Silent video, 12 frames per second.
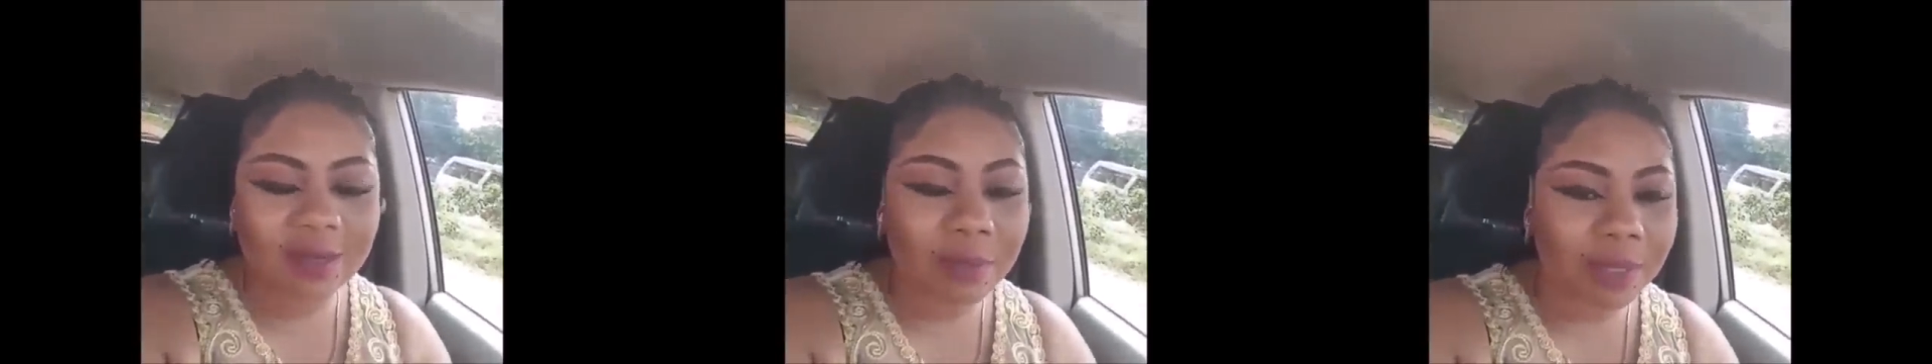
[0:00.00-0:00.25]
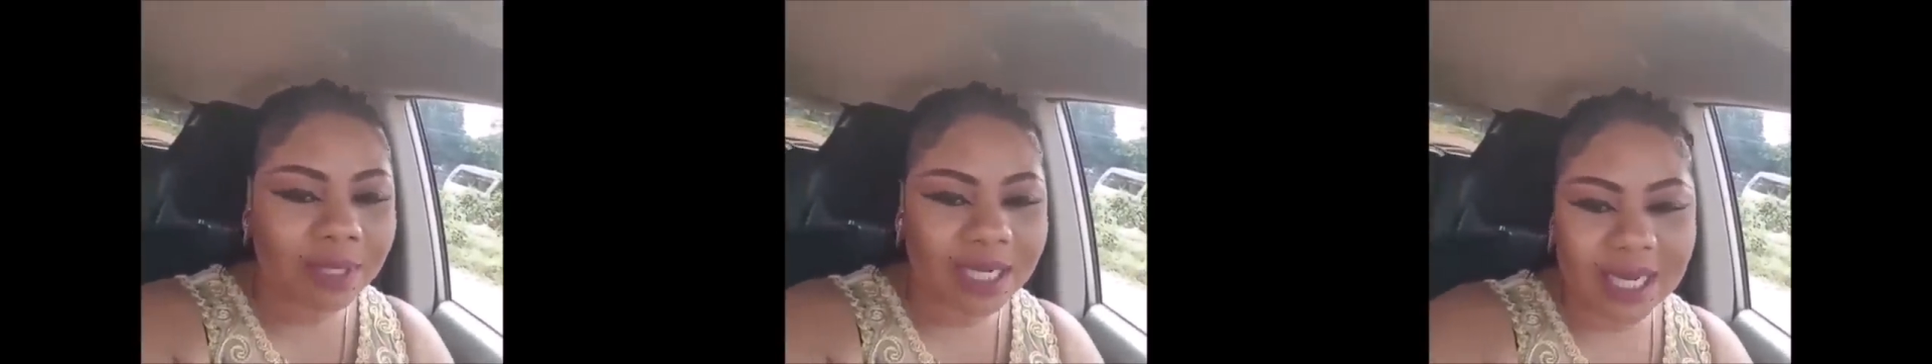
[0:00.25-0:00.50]

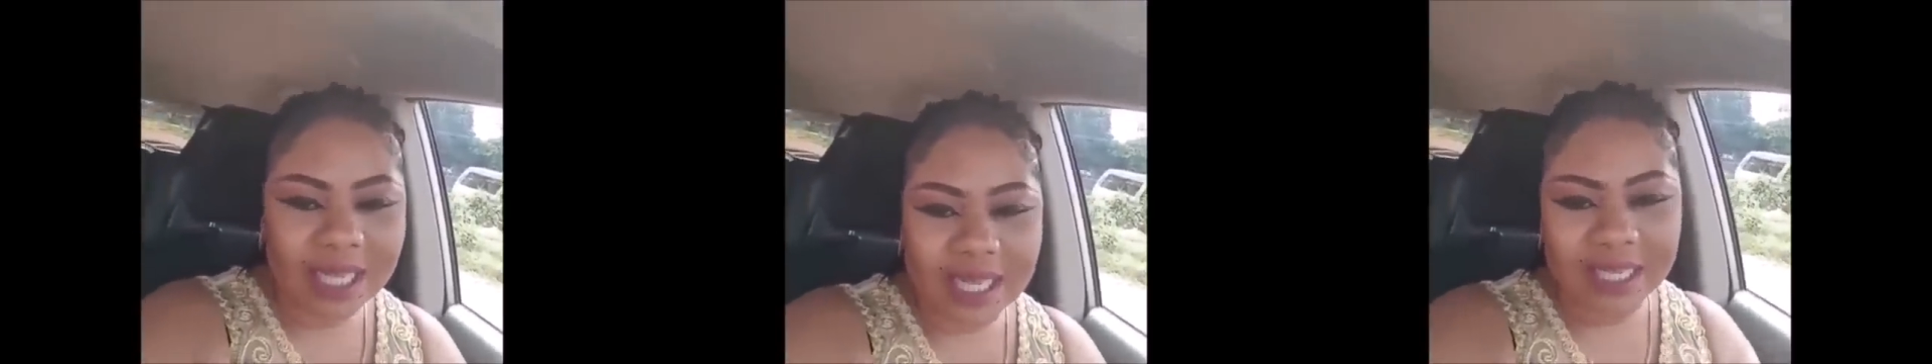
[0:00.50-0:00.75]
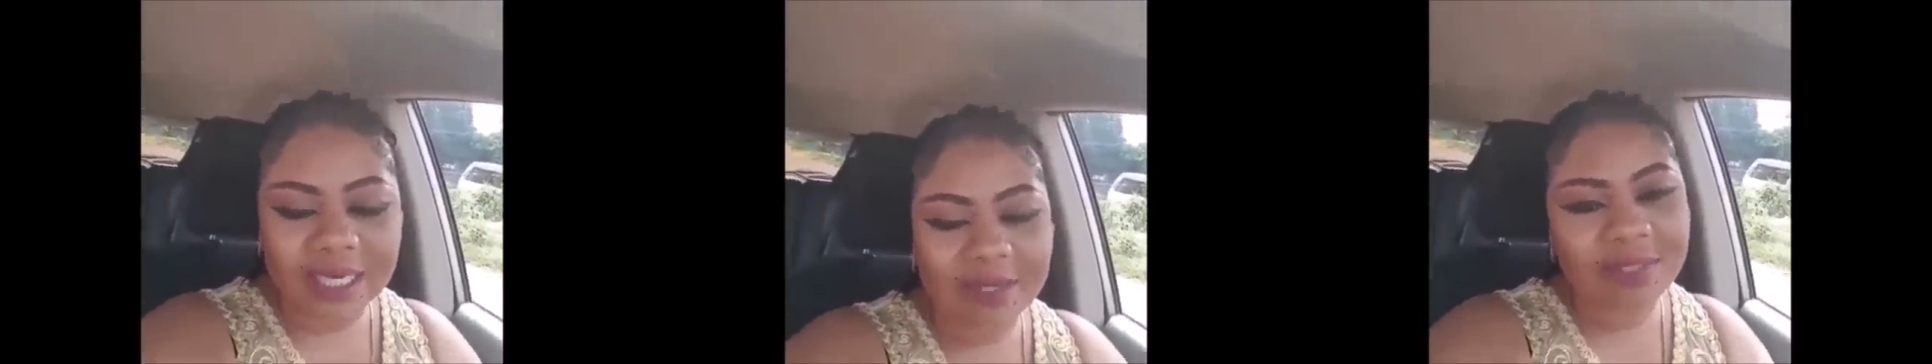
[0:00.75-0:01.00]
and I'm Mama
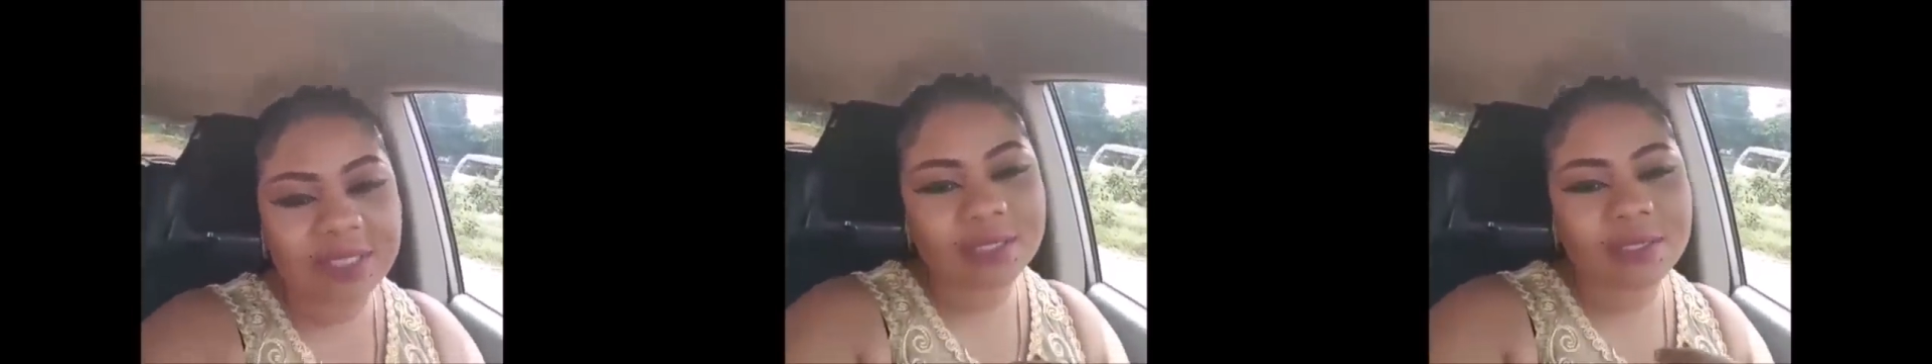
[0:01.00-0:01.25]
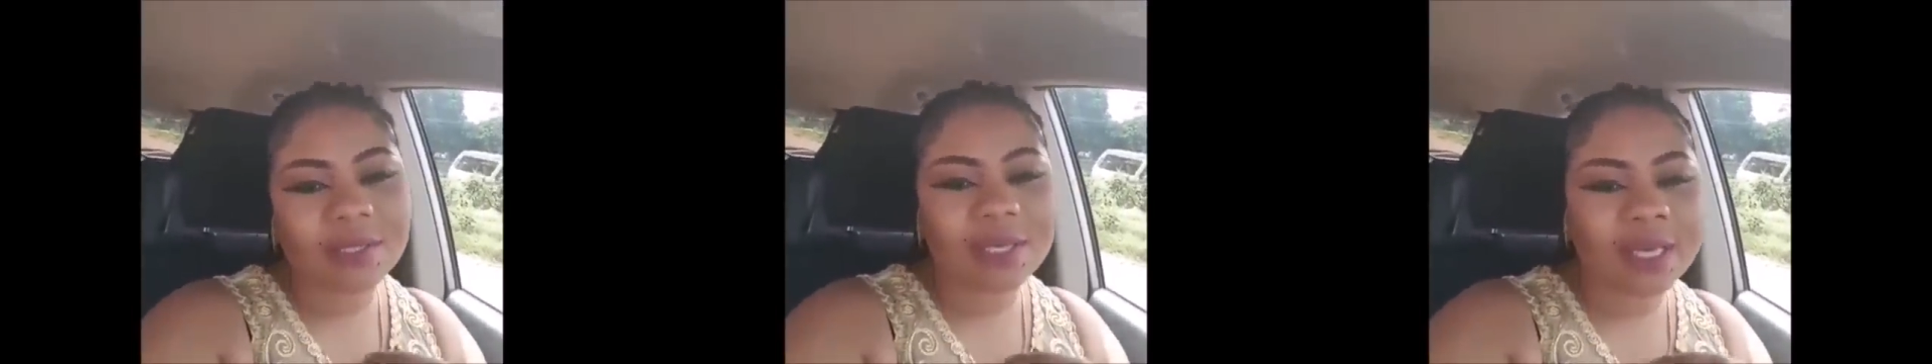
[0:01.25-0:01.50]
Lad. I'm
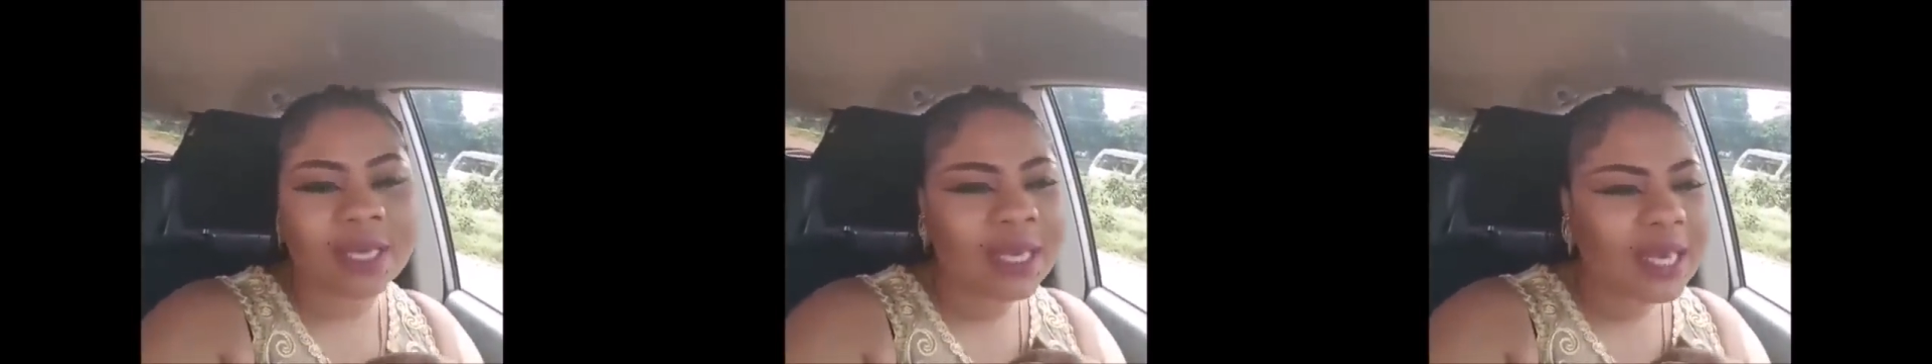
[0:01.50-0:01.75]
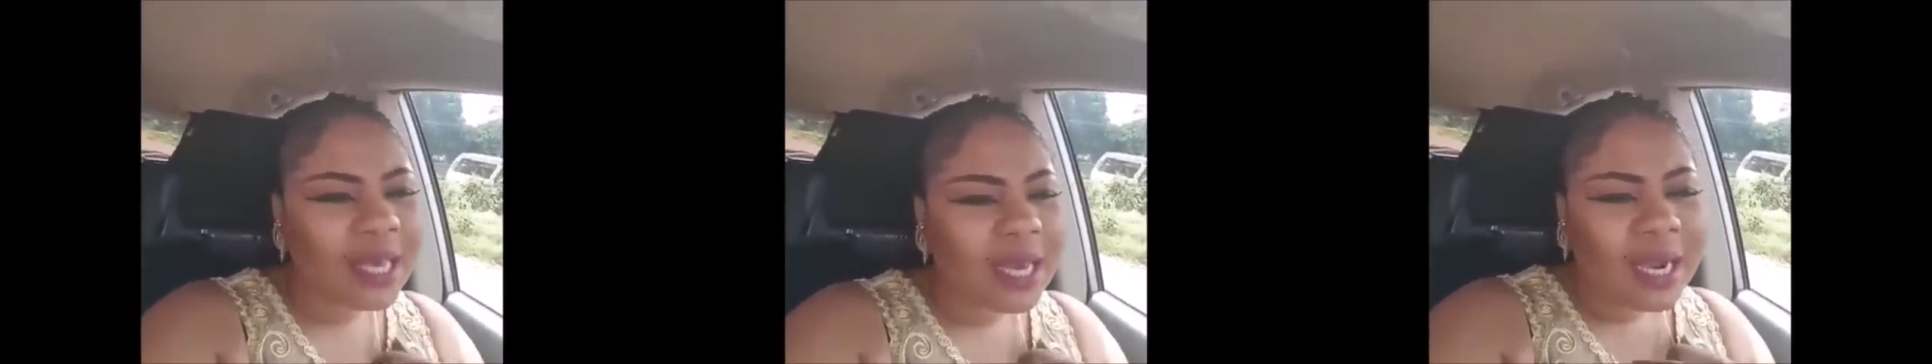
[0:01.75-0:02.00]
still there.